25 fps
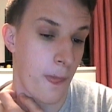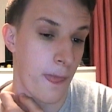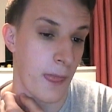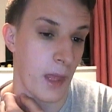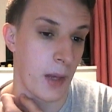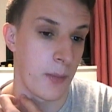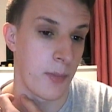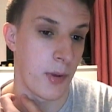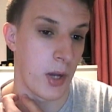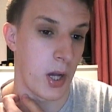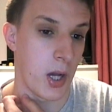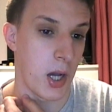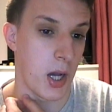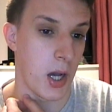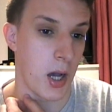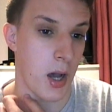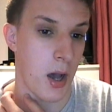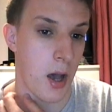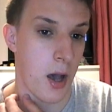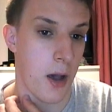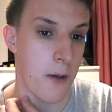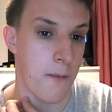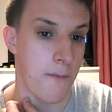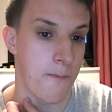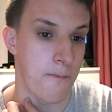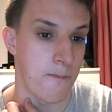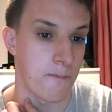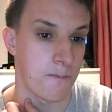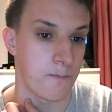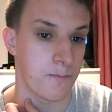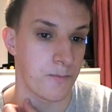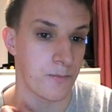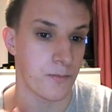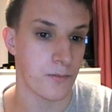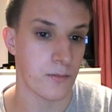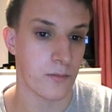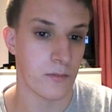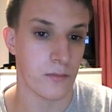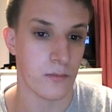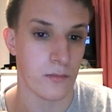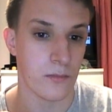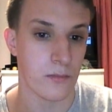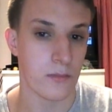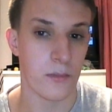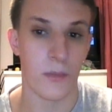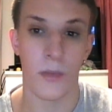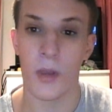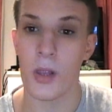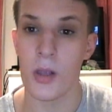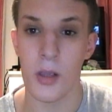But um,
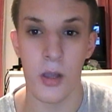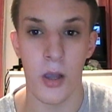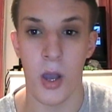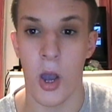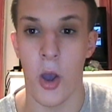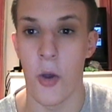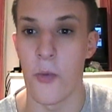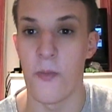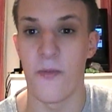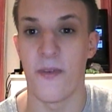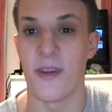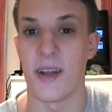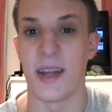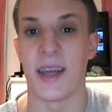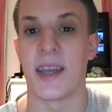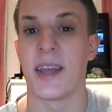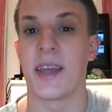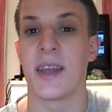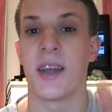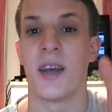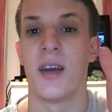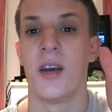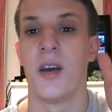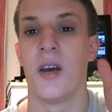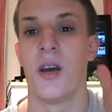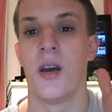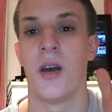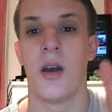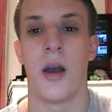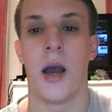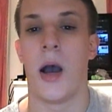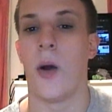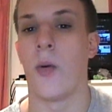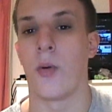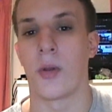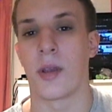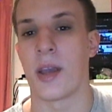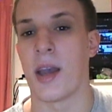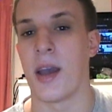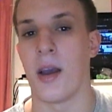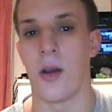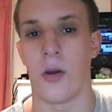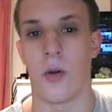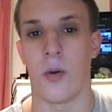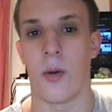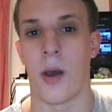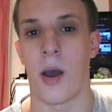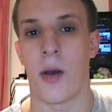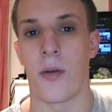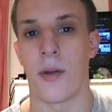hopefully, I will get it
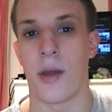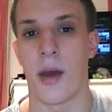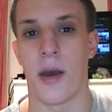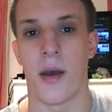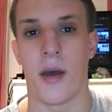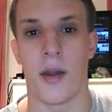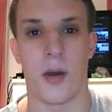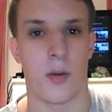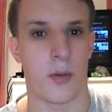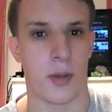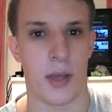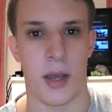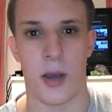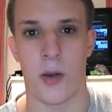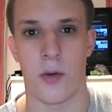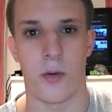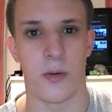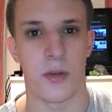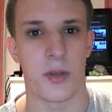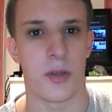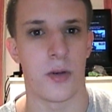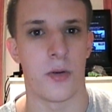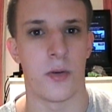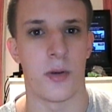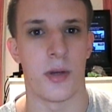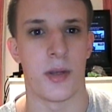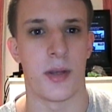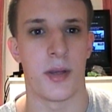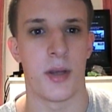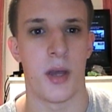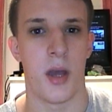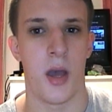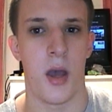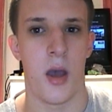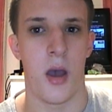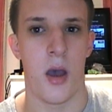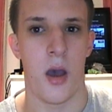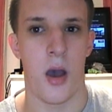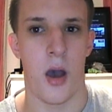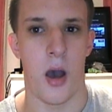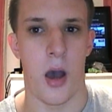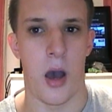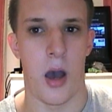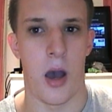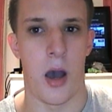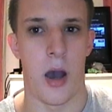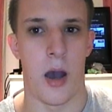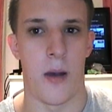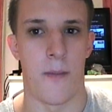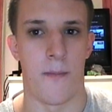all out there and I'll get it all sorted.
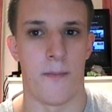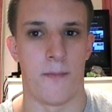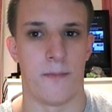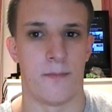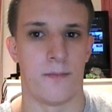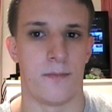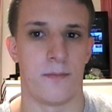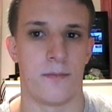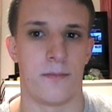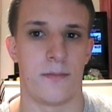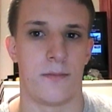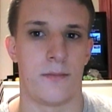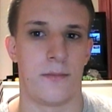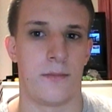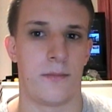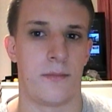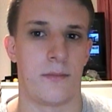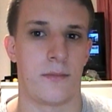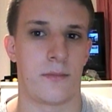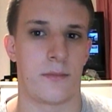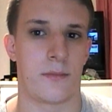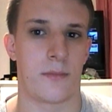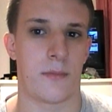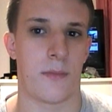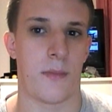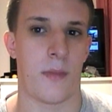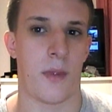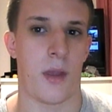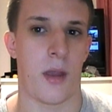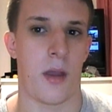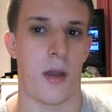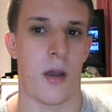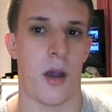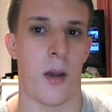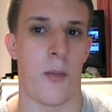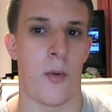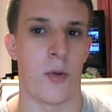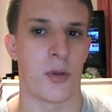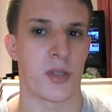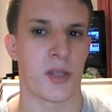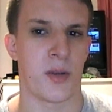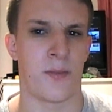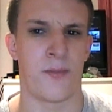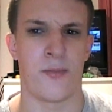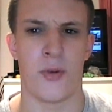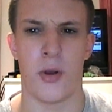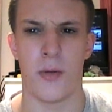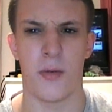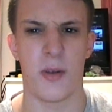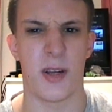Um, I'm also
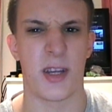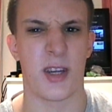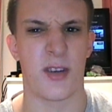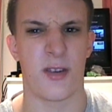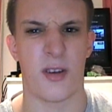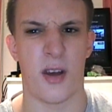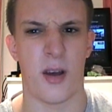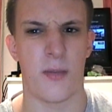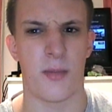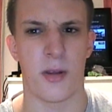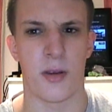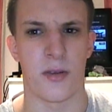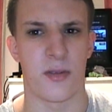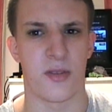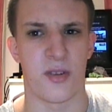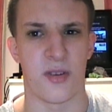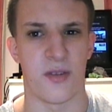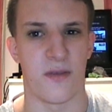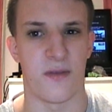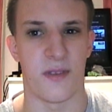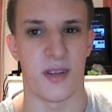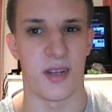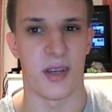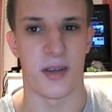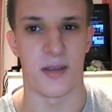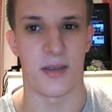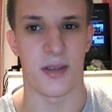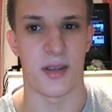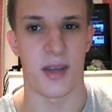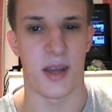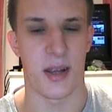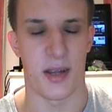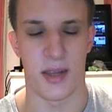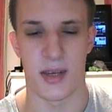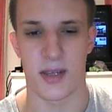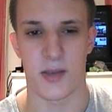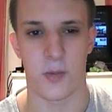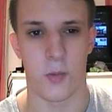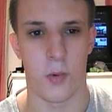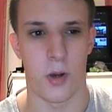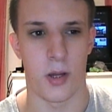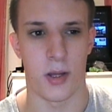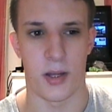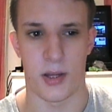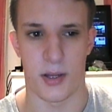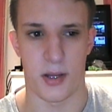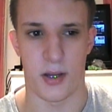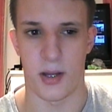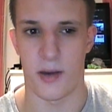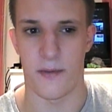probably going to upload two videos today. This one
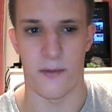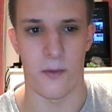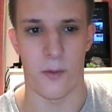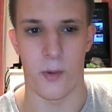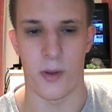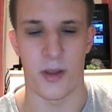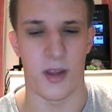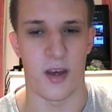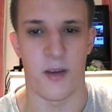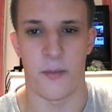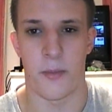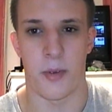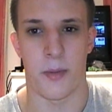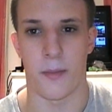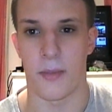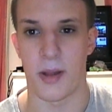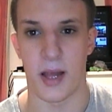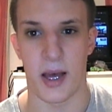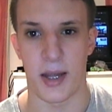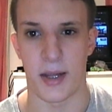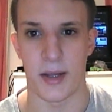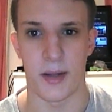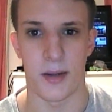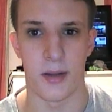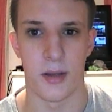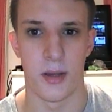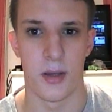and another one that I've been planning